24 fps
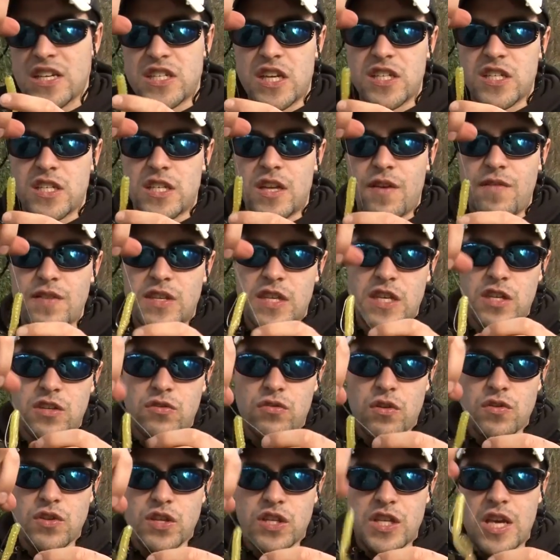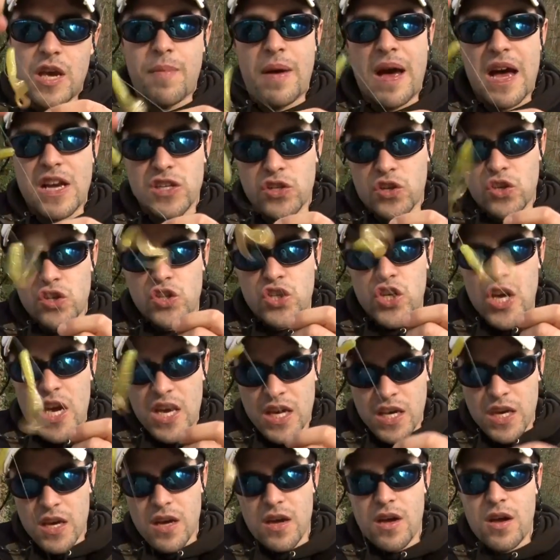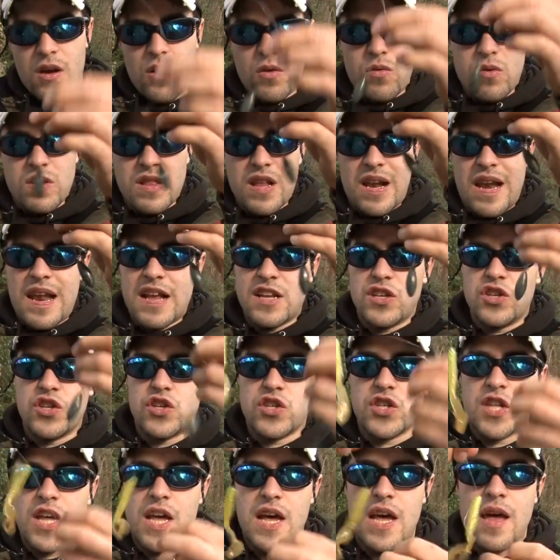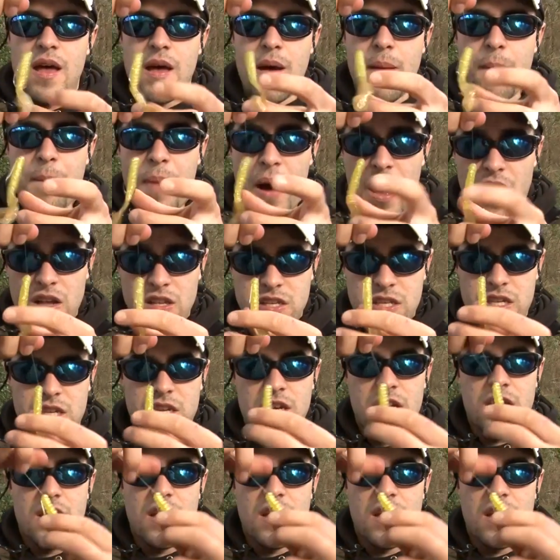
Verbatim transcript: sensitivity through the tip as I jig with the lead just there, but